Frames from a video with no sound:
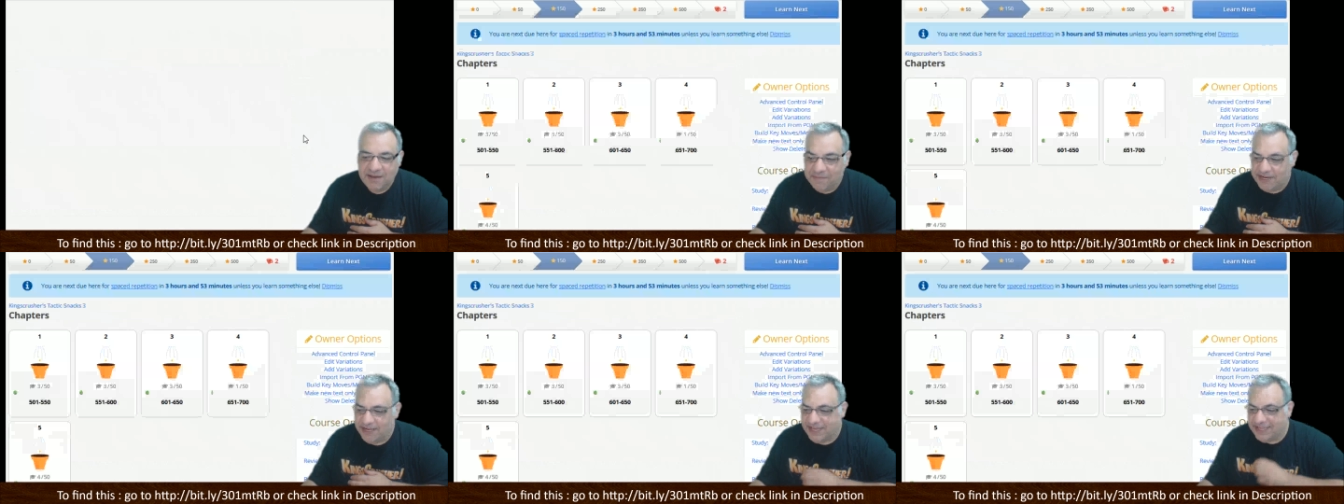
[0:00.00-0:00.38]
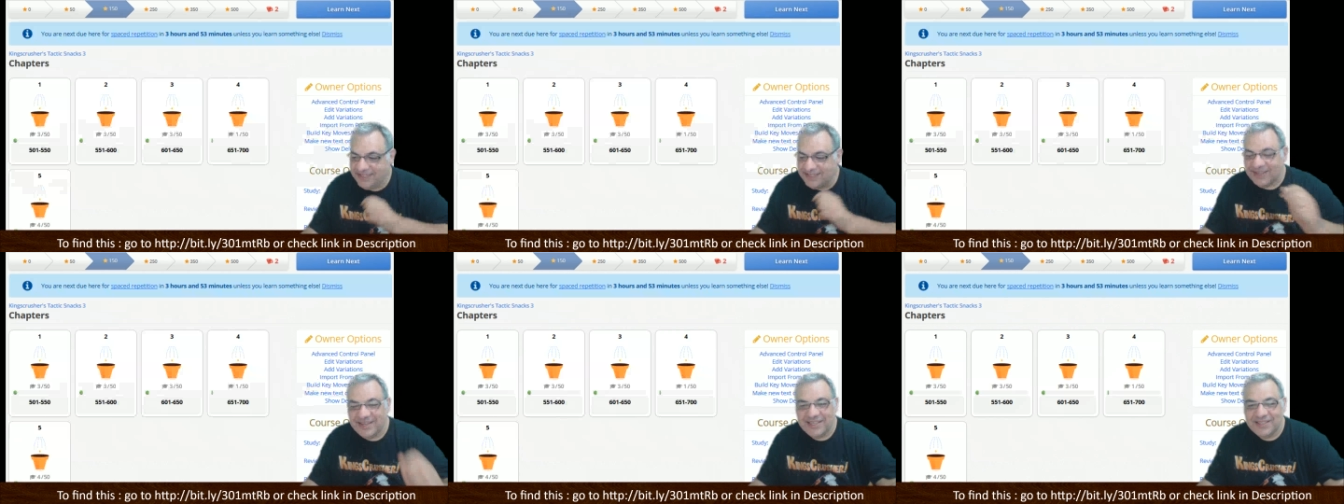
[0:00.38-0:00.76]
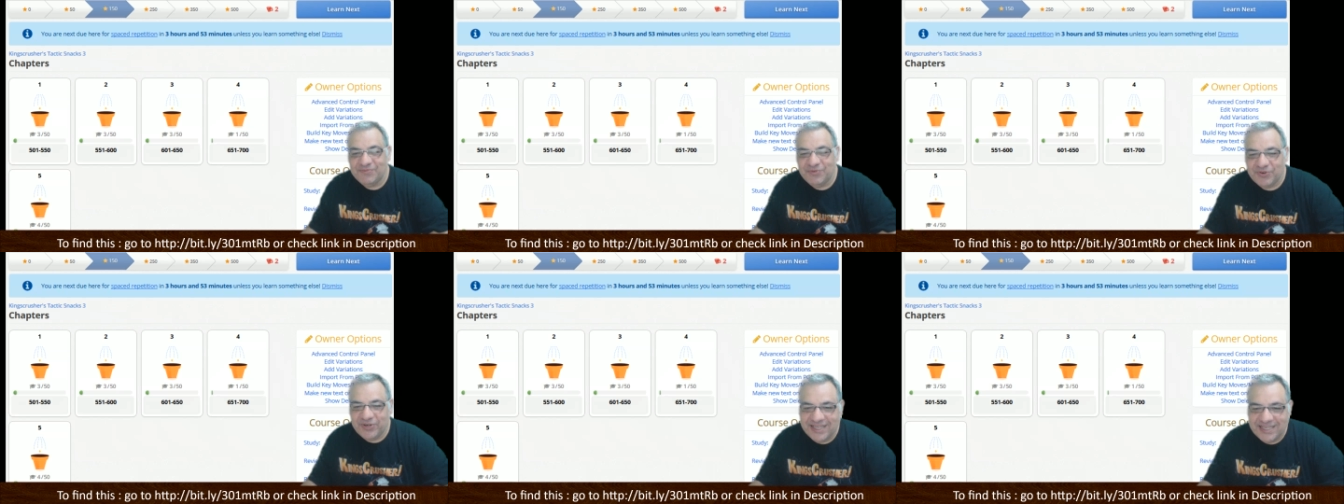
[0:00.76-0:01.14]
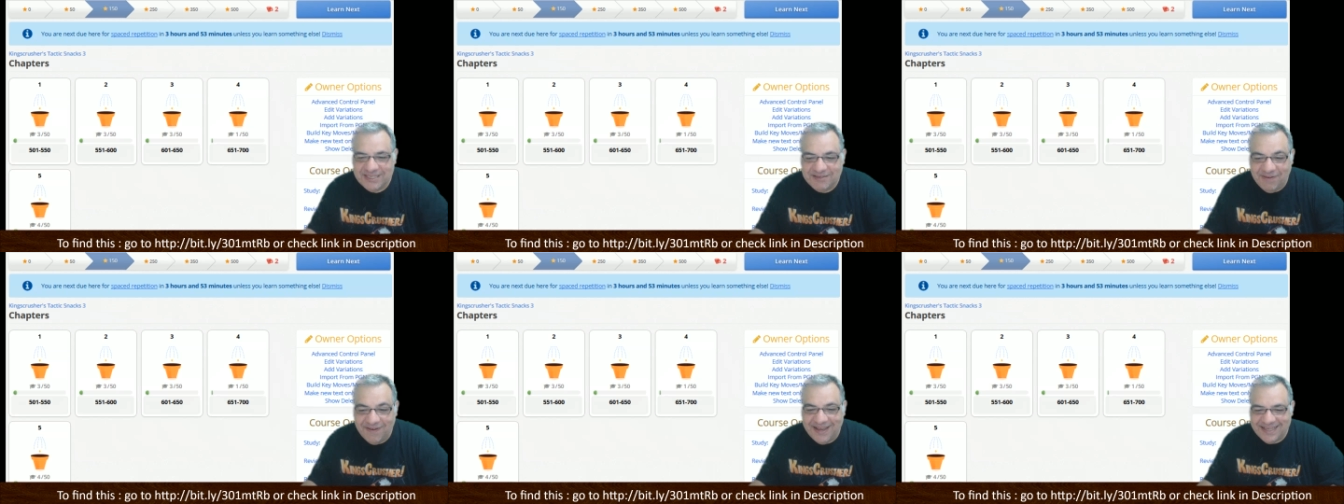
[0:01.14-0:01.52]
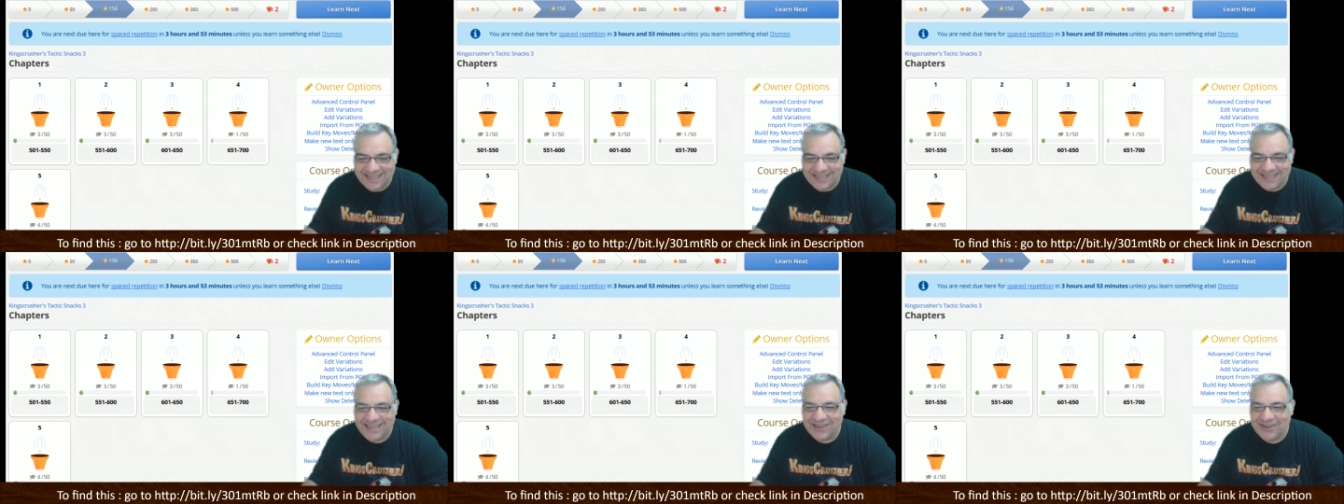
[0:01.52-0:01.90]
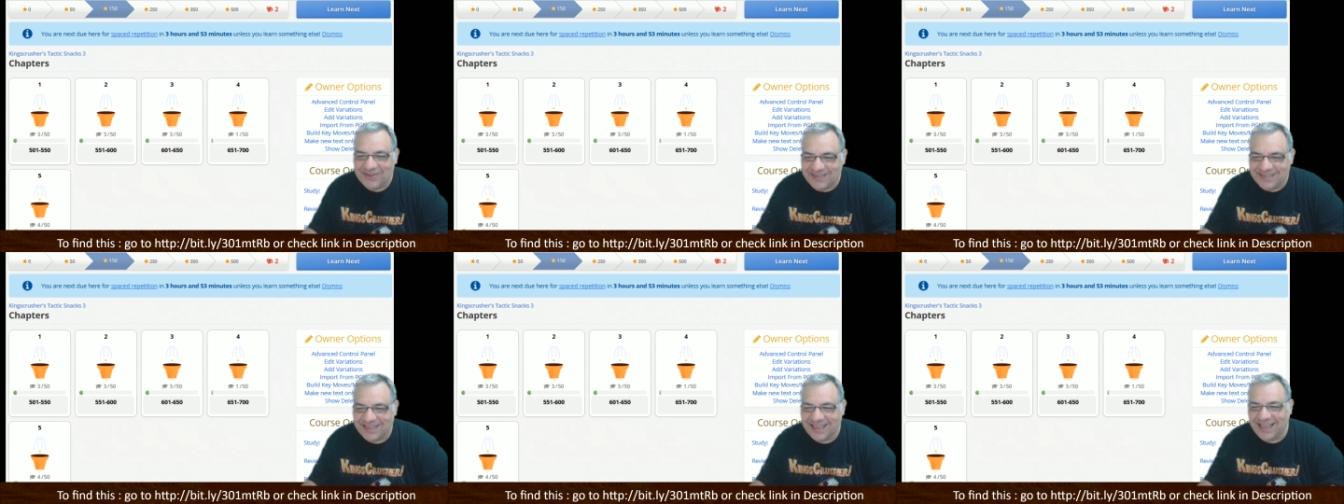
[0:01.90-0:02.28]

but it is early in the morning, that's my excuse.